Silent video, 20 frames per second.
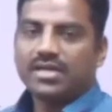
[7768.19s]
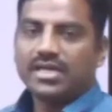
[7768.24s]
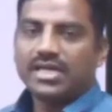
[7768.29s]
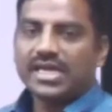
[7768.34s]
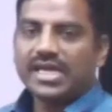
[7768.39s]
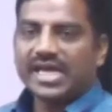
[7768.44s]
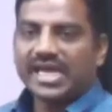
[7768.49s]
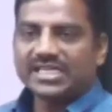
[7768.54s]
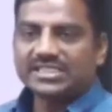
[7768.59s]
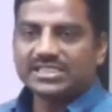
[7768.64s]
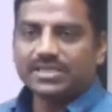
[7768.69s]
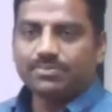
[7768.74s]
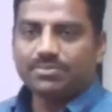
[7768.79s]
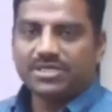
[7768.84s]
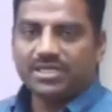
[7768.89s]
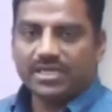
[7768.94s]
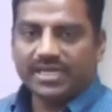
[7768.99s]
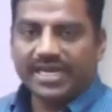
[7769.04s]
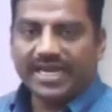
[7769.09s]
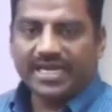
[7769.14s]

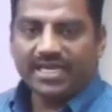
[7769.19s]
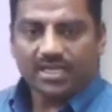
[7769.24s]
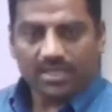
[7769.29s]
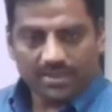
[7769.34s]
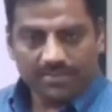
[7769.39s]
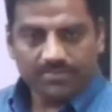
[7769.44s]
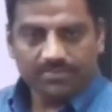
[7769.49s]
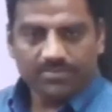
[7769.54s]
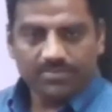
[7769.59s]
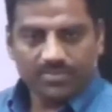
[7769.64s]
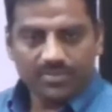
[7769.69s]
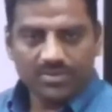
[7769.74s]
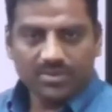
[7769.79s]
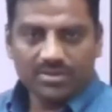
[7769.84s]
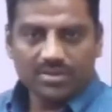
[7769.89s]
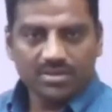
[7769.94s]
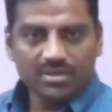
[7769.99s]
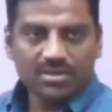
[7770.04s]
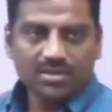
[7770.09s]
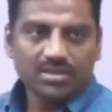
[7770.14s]
Except 8.
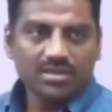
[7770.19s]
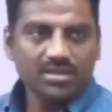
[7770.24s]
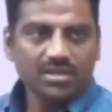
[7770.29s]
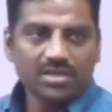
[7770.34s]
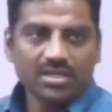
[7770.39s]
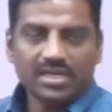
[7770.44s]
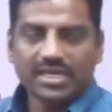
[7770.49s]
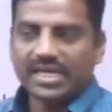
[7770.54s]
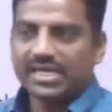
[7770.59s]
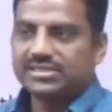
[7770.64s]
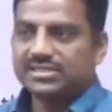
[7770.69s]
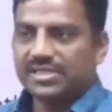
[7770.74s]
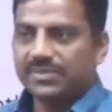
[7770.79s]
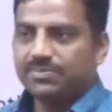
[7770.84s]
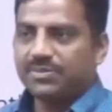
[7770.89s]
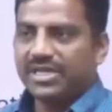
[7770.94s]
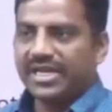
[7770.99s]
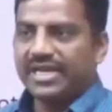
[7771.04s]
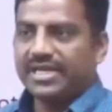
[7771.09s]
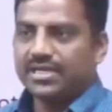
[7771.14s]
Except
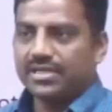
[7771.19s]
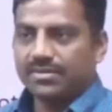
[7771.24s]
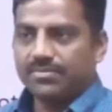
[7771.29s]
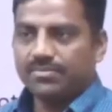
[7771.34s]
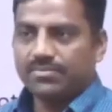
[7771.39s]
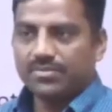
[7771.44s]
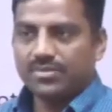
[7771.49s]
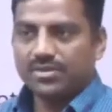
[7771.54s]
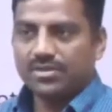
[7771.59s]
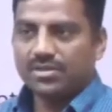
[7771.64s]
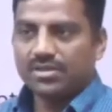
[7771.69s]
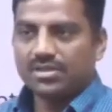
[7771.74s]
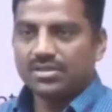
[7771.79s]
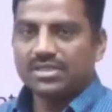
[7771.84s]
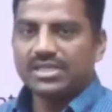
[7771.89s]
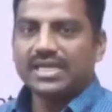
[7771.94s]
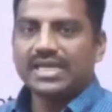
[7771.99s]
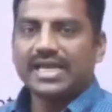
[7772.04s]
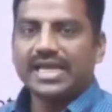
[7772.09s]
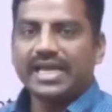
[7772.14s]
8.
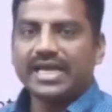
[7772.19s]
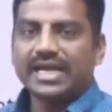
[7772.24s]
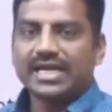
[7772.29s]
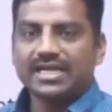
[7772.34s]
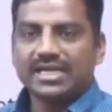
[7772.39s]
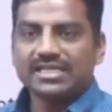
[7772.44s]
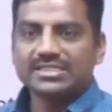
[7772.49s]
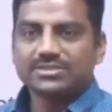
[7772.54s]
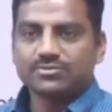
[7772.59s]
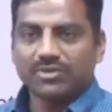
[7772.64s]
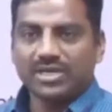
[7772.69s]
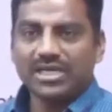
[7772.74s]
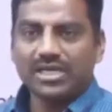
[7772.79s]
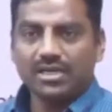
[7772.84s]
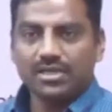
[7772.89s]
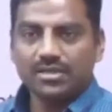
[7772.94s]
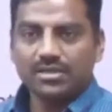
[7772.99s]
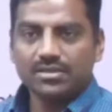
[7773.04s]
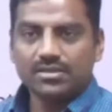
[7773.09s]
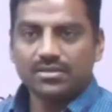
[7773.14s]
They like at least one.
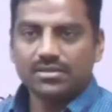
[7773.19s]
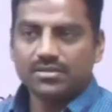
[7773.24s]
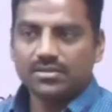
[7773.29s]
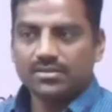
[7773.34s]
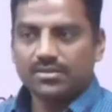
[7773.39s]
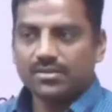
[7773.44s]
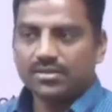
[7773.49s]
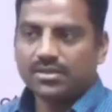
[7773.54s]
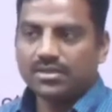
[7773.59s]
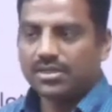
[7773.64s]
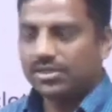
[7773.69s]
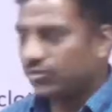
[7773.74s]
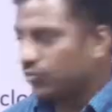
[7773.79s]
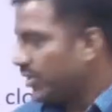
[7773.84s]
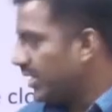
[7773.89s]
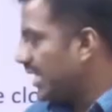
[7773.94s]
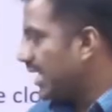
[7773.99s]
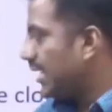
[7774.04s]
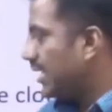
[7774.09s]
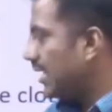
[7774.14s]
So
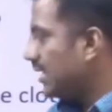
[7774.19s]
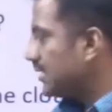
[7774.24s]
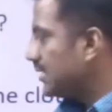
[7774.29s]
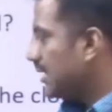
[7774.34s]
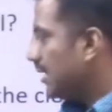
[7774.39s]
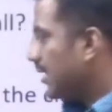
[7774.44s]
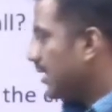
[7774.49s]
that is